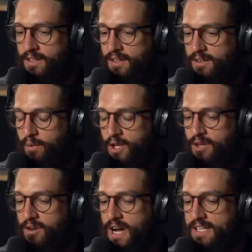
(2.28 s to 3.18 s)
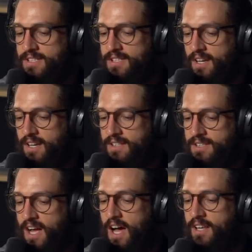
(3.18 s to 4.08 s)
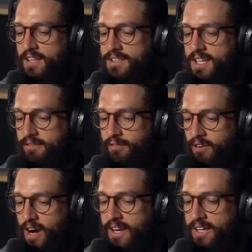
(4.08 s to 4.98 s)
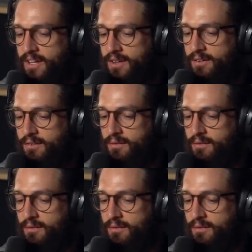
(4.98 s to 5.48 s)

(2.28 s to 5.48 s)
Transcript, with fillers: When you guys started the Team Fried deal,